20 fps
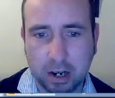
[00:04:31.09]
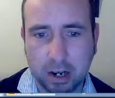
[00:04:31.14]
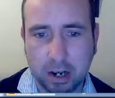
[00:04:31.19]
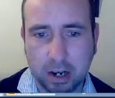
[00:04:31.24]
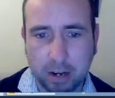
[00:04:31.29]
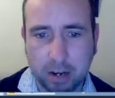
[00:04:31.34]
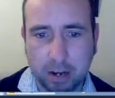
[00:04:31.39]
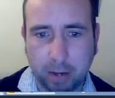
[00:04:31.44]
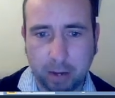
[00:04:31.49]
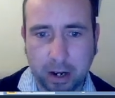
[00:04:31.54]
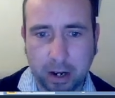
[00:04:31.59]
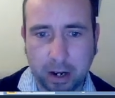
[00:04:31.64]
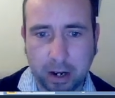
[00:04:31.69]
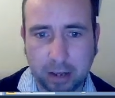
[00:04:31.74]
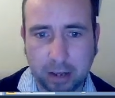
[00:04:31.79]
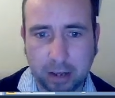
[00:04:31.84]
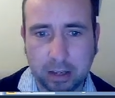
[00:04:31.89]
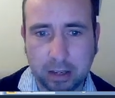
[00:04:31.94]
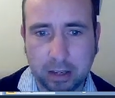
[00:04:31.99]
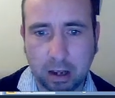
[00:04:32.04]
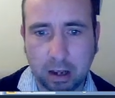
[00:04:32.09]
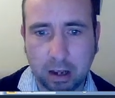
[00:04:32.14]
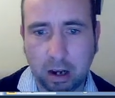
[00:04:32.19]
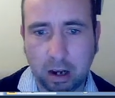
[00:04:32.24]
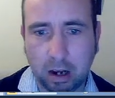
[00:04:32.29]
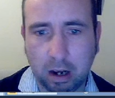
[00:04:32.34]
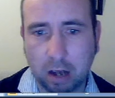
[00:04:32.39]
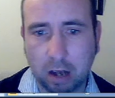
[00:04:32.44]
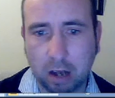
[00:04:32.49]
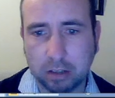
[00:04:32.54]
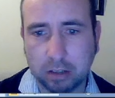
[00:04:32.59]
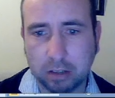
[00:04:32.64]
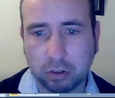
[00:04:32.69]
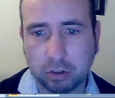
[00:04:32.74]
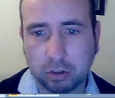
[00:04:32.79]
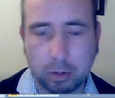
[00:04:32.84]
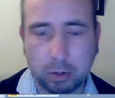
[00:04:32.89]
by the unlocking script.